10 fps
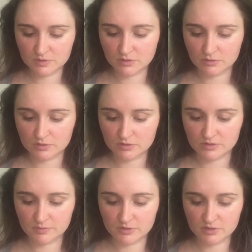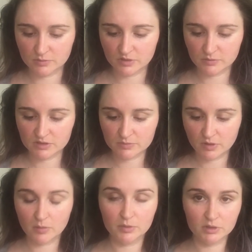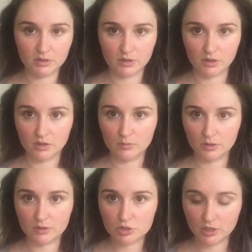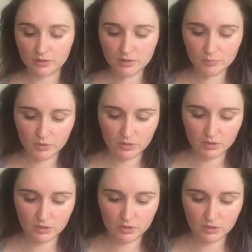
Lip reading: so to disperse the pigments properly they need to be shaken up.